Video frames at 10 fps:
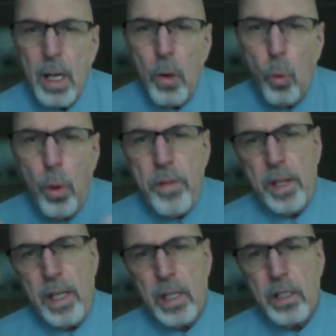
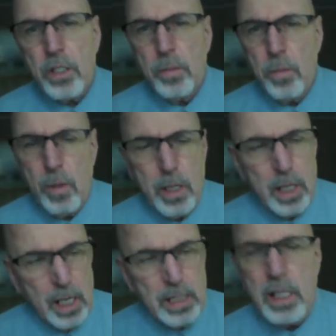Within
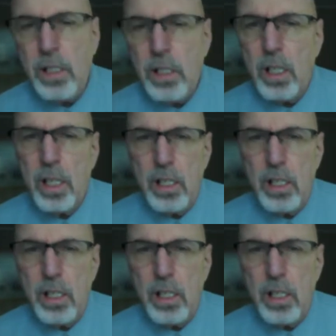a, a decently